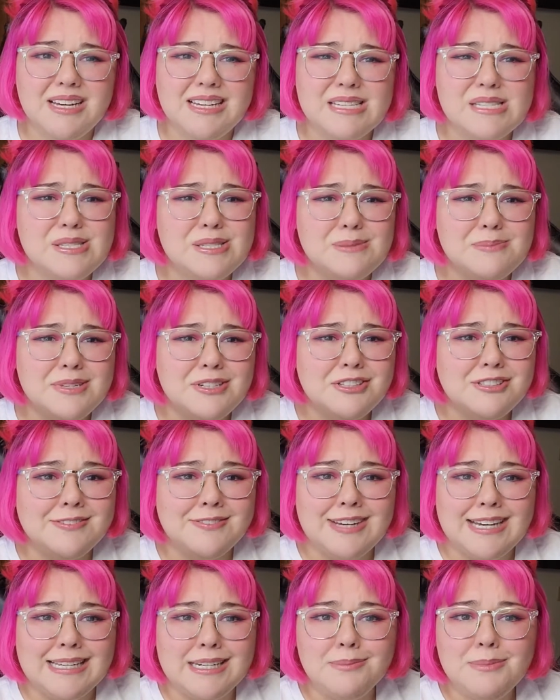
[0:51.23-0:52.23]
I spilled
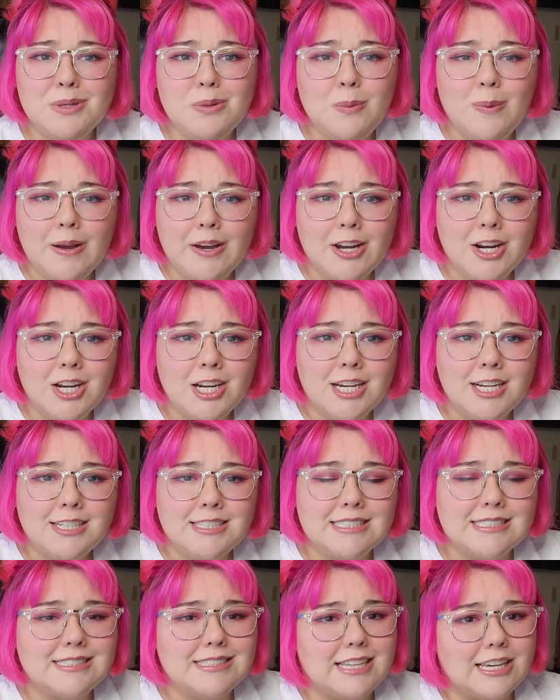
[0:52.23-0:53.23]
vitamin water
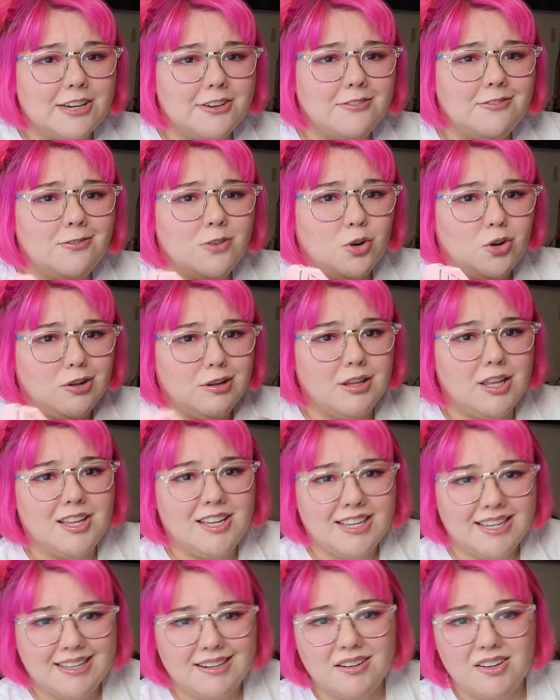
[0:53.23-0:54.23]
just like full
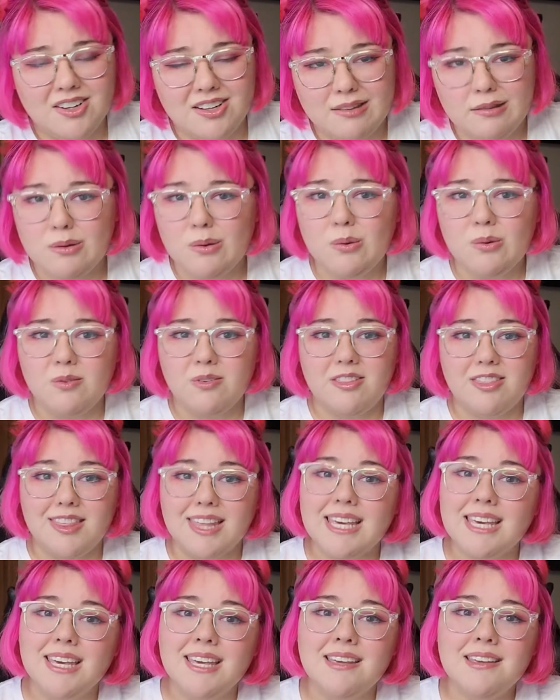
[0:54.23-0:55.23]
on the whole
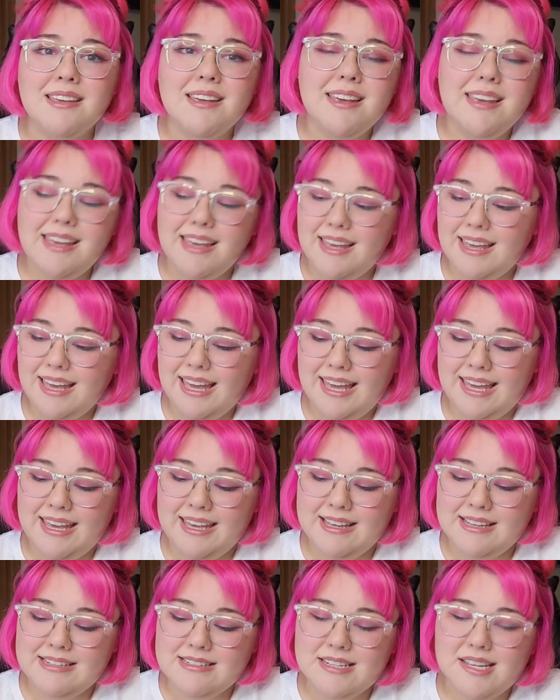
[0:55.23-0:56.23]
thing,
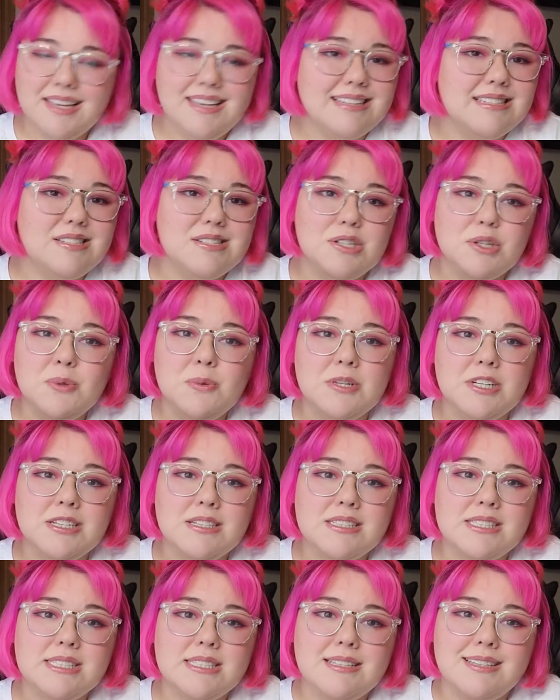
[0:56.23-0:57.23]
and it still
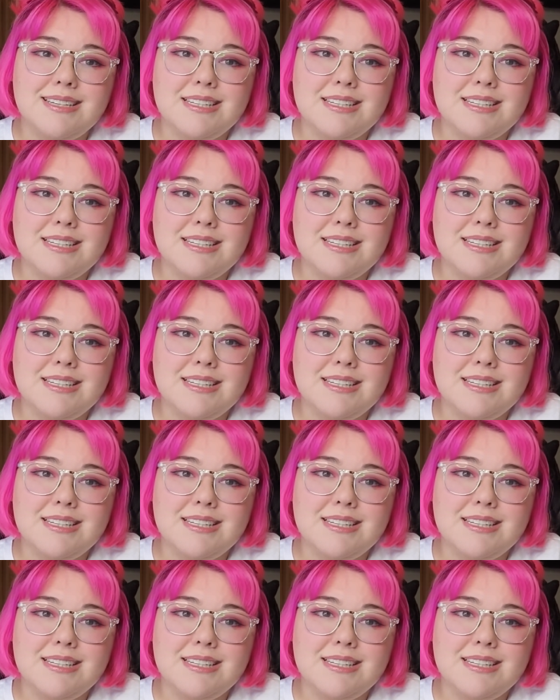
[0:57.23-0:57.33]
works.